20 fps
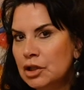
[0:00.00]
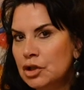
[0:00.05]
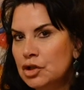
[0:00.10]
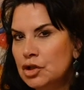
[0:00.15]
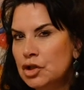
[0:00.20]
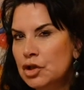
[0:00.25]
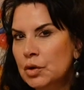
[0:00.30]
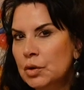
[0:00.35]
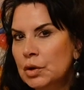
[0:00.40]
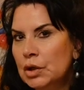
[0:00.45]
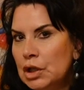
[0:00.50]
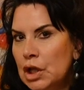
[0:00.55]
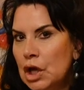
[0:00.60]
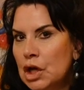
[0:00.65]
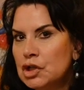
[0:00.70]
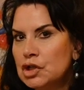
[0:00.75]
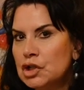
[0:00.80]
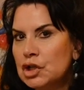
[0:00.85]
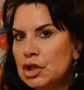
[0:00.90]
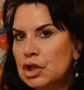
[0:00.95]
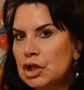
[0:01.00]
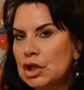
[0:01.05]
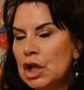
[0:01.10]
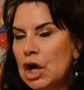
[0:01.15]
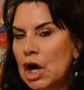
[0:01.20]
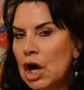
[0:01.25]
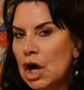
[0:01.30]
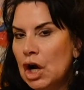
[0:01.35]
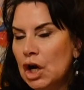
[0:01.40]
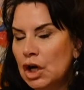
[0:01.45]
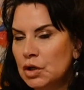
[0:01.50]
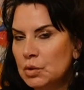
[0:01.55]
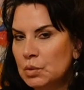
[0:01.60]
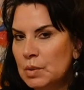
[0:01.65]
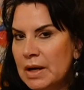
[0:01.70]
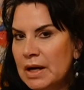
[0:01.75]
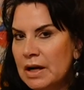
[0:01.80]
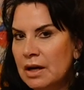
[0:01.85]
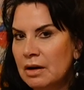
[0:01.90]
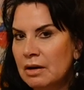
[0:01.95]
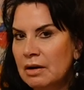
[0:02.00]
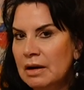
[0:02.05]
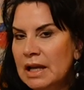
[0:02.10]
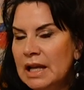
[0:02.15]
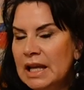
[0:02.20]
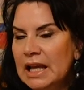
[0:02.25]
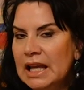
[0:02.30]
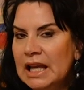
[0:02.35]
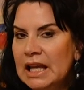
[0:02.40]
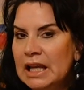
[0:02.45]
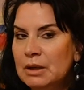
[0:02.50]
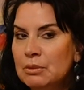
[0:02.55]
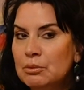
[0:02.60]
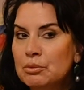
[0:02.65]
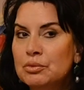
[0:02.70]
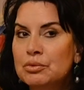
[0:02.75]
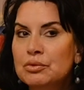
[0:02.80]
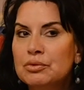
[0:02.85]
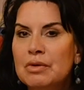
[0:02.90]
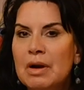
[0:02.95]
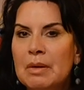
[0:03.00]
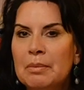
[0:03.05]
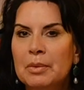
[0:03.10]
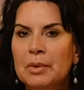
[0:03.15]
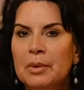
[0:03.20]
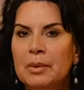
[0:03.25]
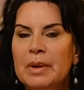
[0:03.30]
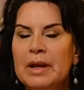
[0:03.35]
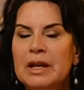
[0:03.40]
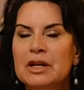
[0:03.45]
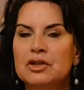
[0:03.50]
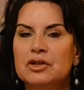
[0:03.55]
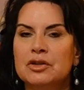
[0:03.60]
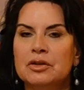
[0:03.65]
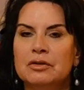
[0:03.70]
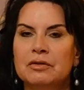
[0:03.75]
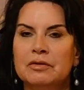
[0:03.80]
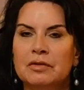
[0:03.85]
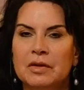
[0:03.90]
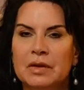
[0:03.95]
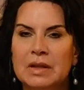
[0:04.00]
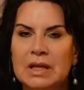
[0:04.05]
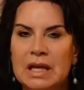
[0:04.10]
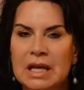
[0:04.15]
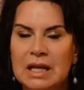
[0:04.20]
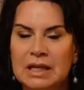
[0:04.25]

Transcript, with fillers: the neurological hardware in preparation for the